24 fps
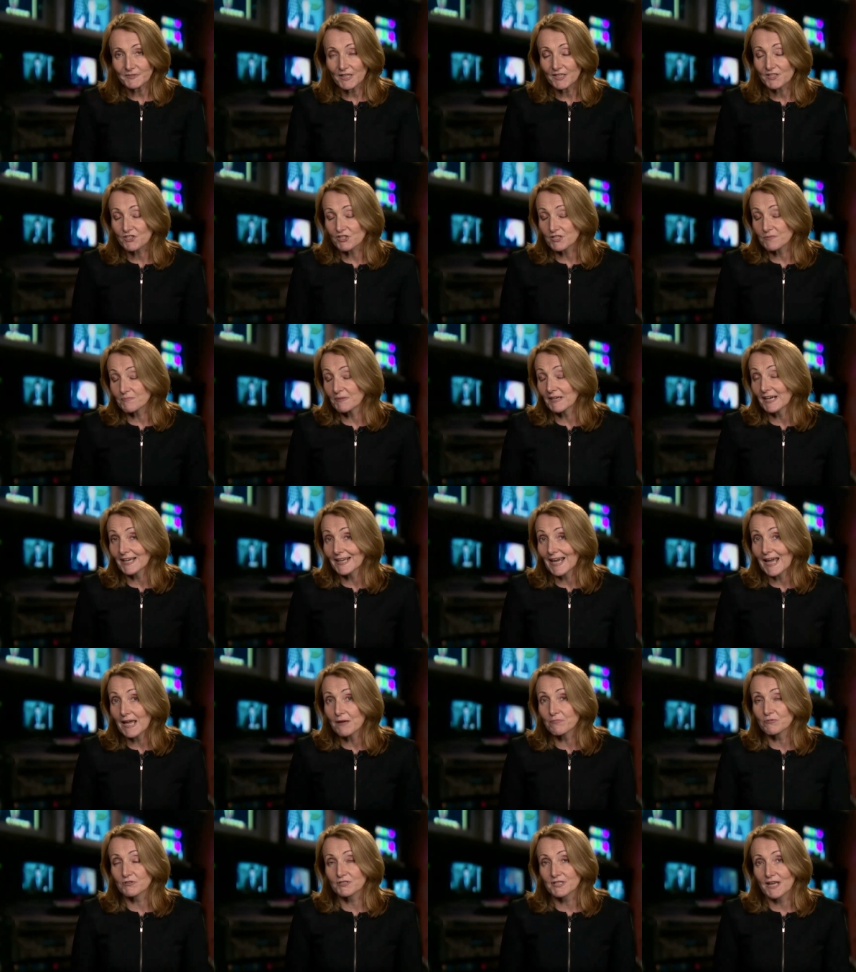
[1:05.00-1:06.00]
She's been
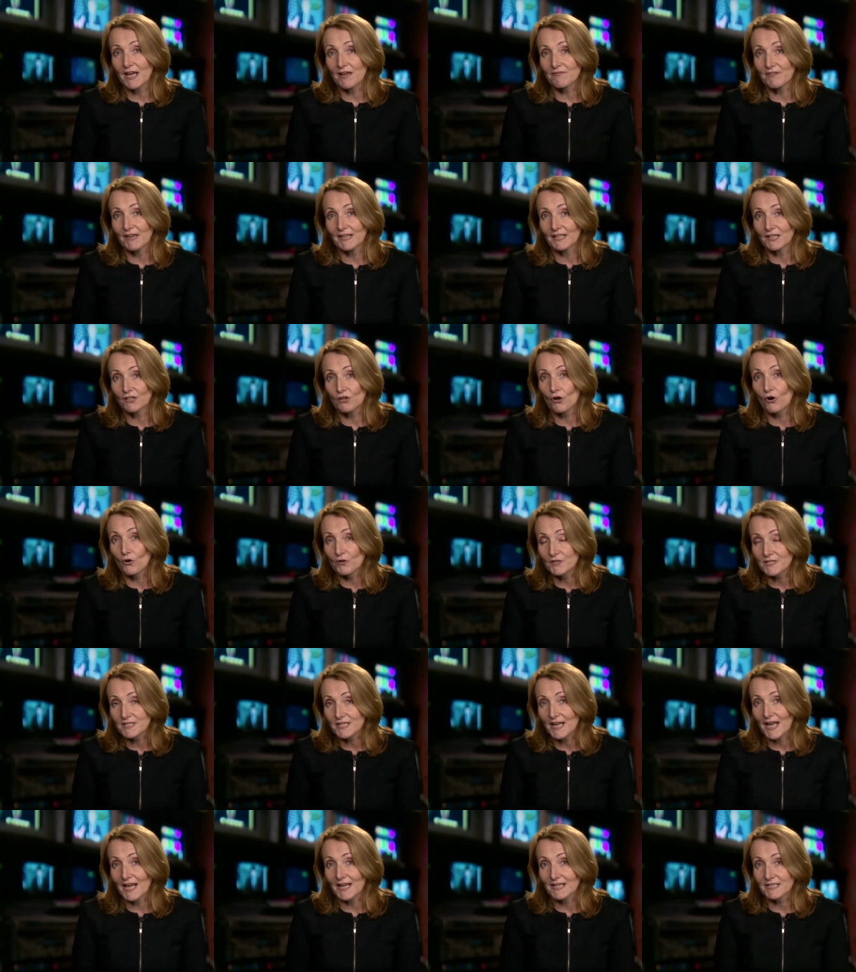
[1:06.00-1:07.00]
unable to have any
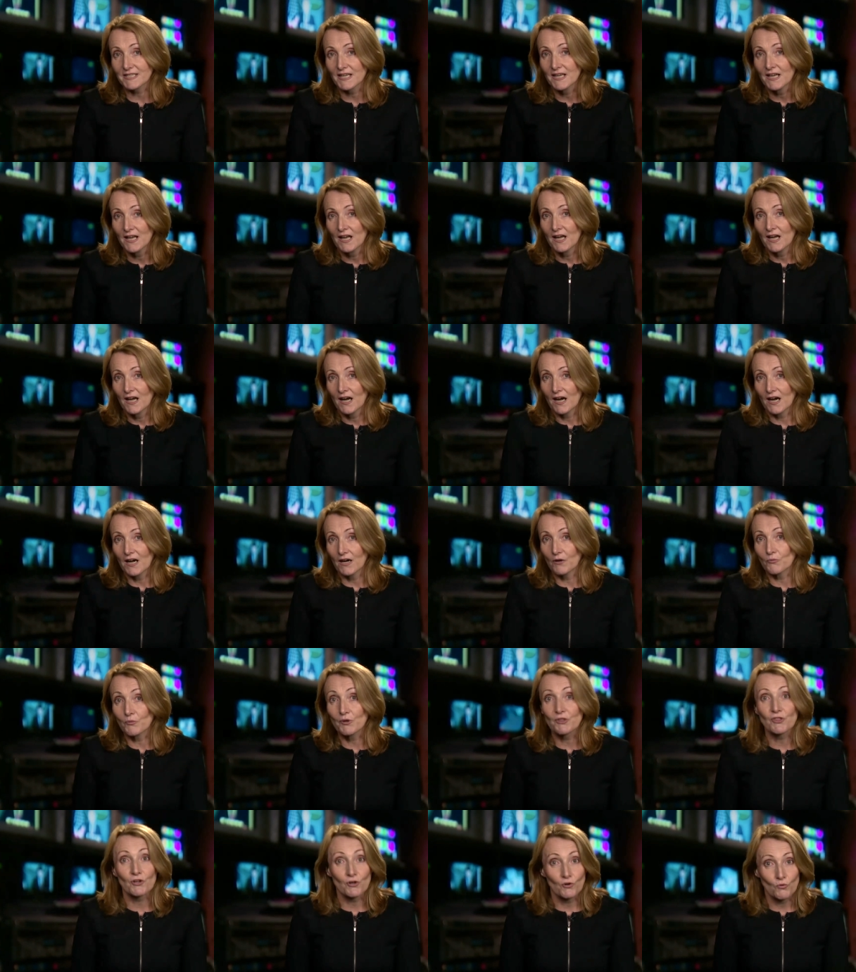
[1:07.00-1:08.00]
contact uh,
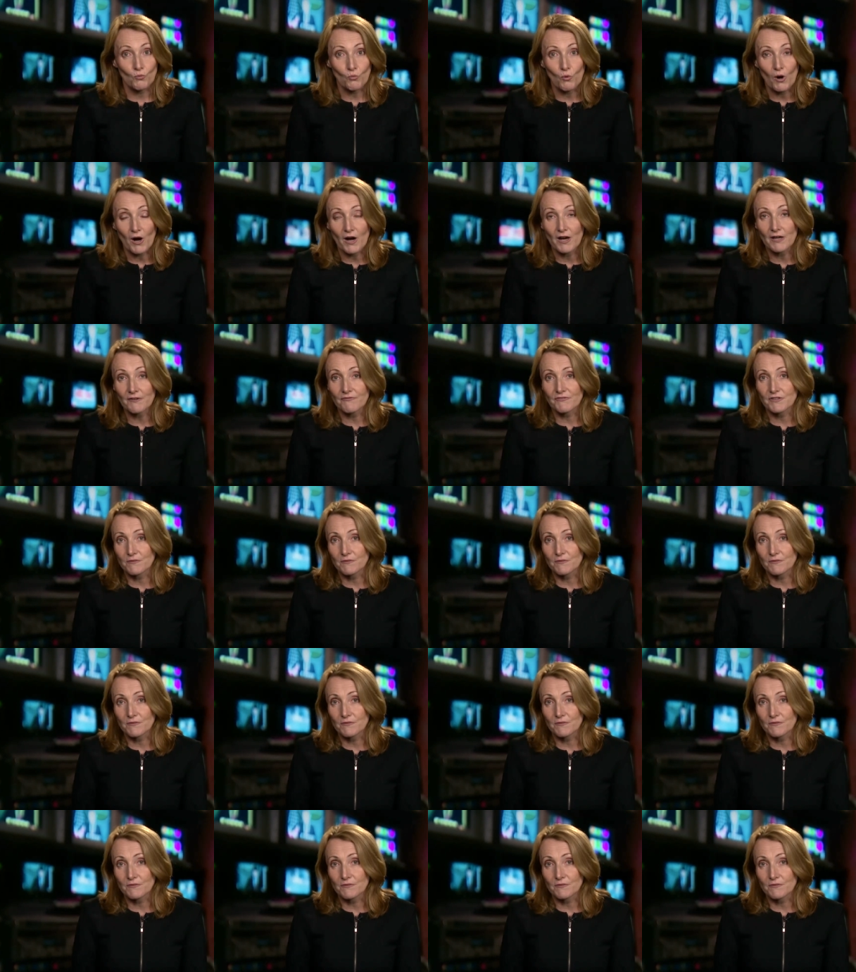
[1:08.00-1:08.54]
with her wife.